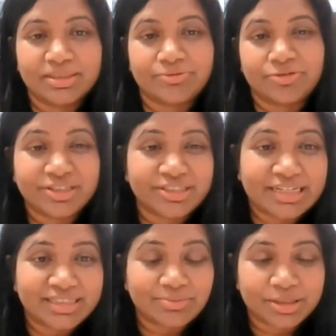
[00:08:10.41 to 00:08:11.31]

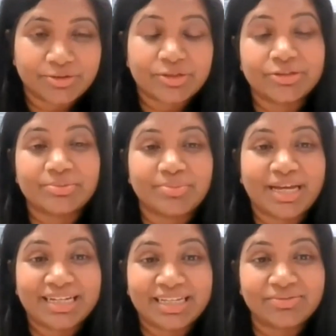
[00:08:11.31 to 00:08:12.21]
differentiating between good and
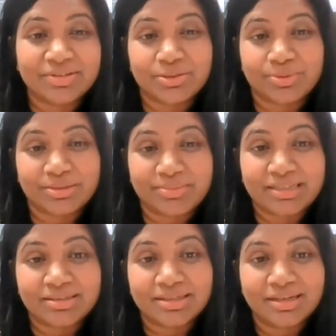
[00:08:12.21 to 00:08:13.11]
bad leavers, which
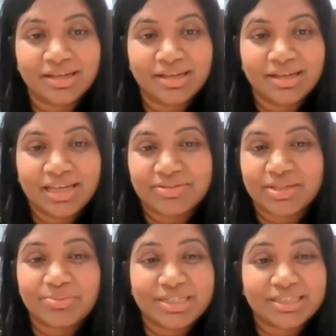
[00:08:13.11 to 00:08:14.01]
means if
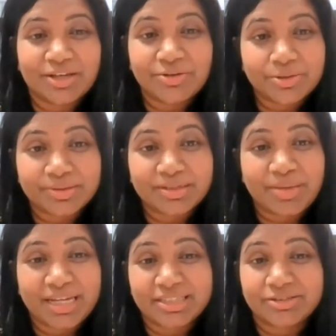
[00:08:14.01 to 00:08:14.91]
somebody's going to a
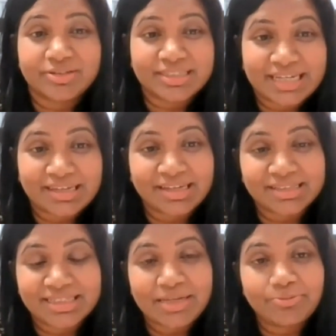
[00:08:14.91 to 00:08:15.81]
competitor and taking
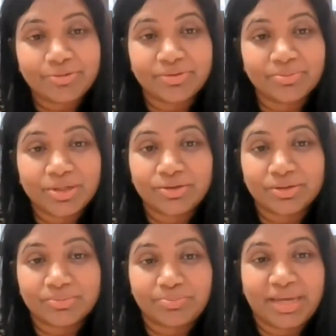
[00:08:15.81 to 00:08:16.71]
a team with them, you
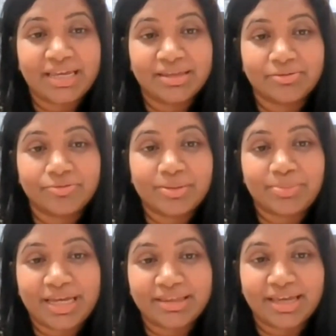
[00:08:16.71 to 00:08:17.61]
could
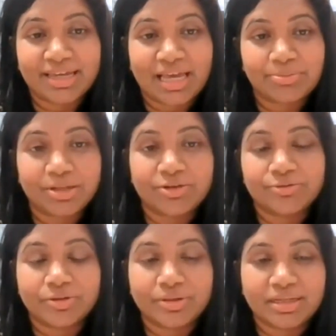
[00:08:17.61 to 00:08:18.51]
repay their capital
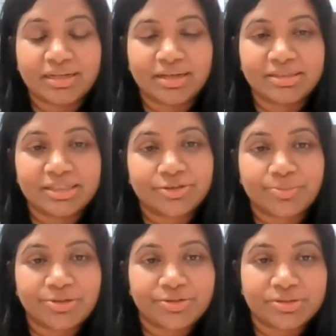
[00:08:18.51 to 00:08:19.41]
over and
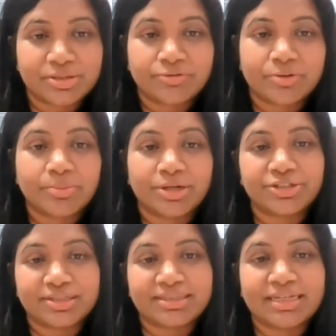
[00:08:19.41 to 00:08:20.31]
distributions over a
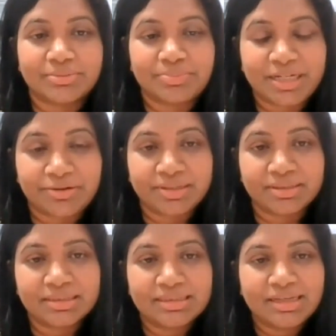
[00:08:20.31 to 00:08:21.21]
much extended
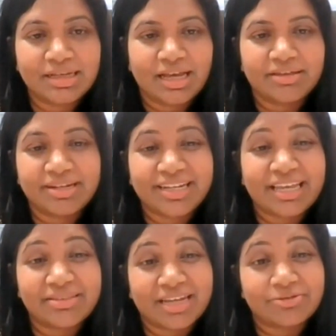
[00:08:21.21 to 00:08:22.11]
period. And
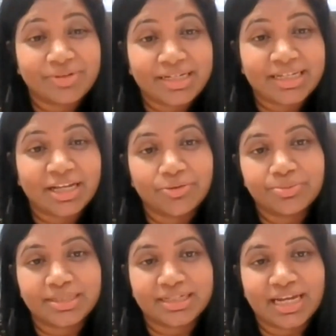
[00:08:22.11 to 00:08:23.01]
again, that really
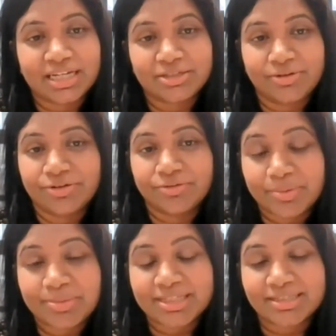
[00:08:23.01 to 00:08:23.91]
helps the cash flow
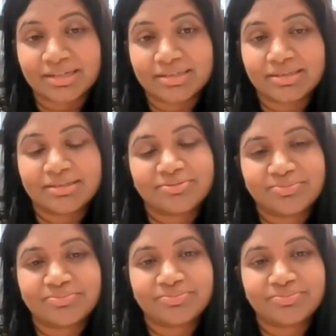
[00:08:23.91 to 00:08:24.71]
of the business.